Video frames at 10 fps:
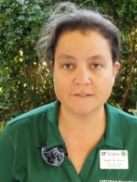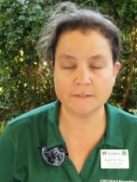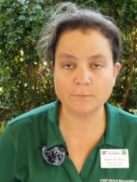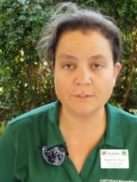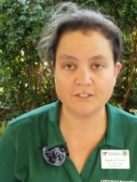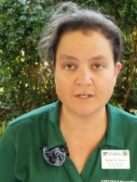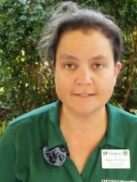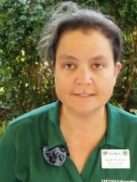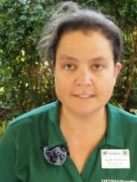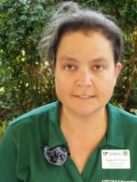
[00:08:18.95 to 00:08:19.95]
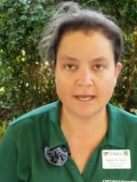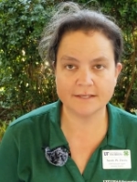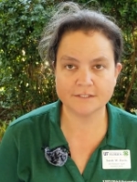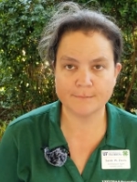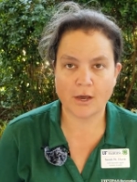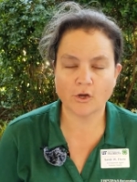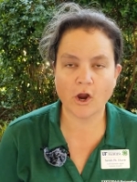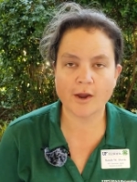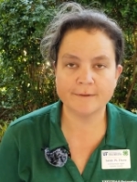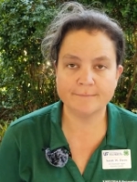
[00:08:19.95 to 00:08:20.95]
just like we just discussed about
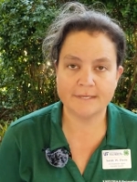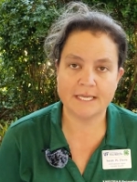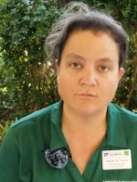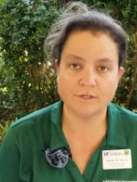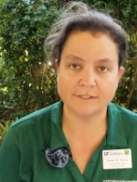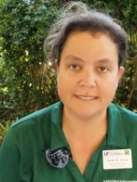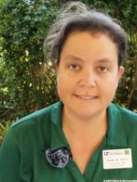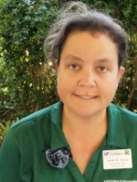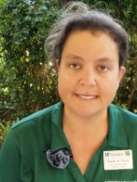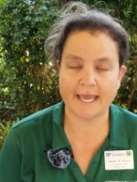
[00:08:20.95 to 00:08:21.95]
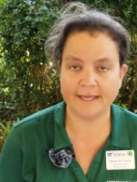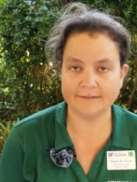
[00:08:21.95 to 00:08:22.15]
carbon being released